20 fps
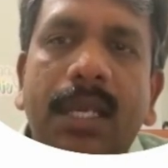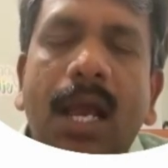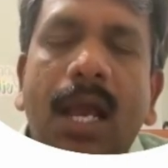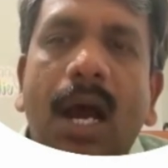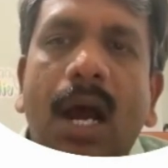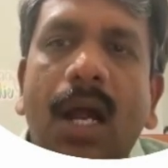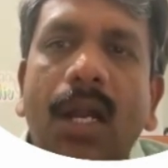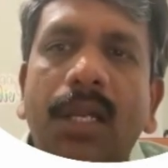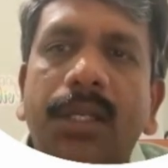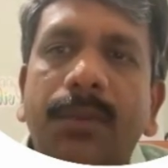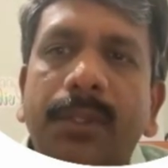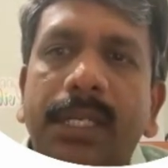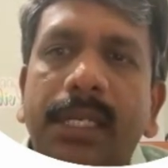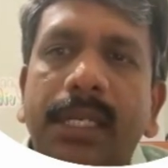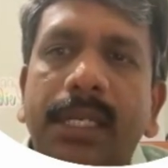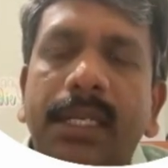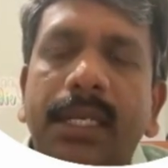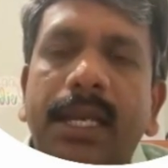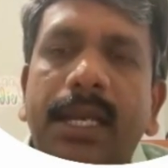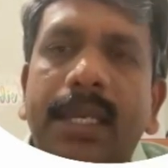All you
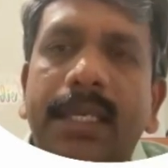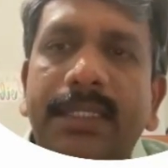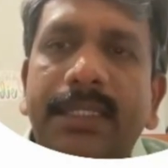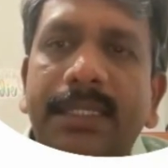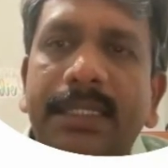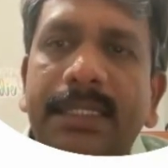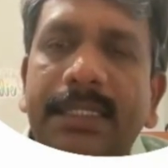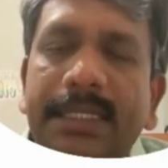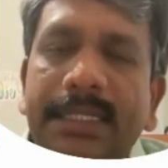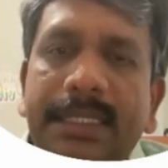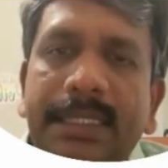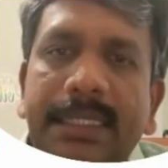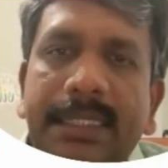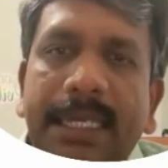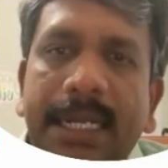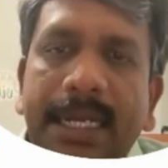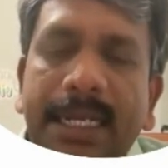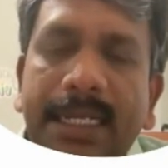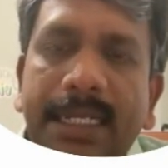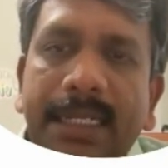need is just the
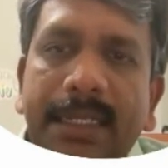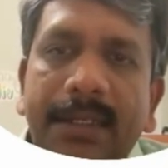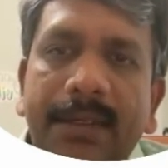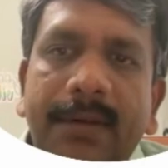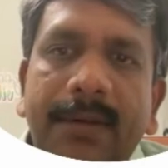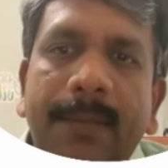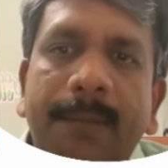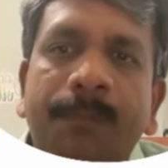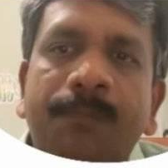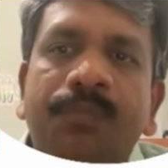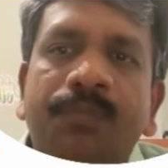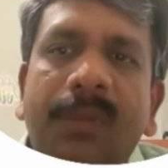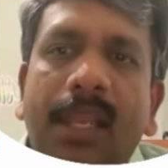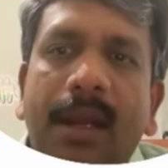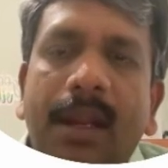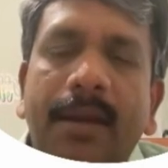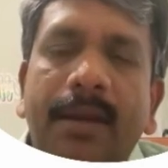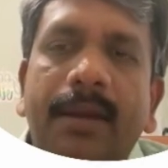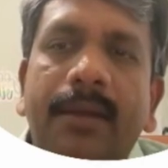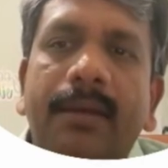container
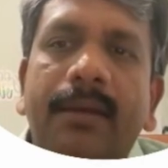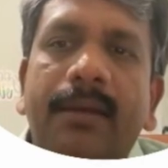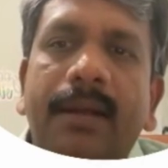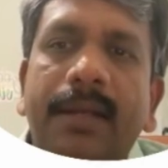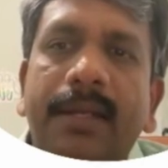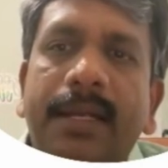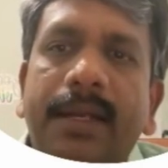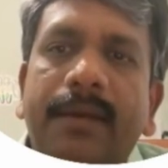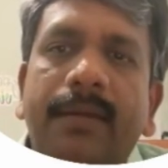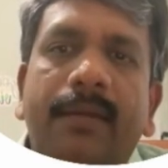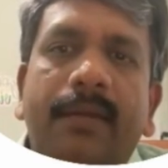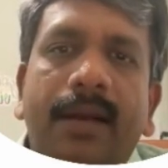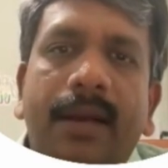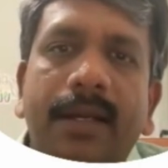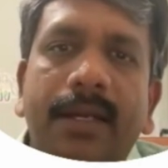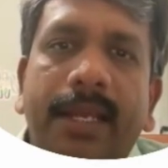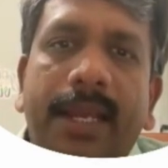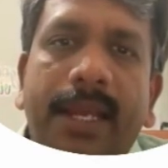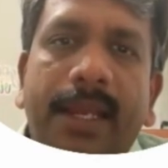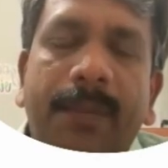and a container
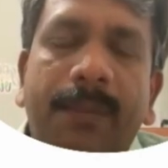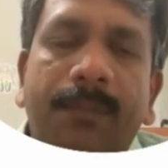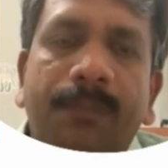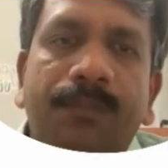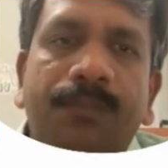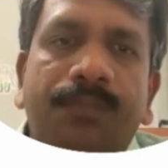runtime.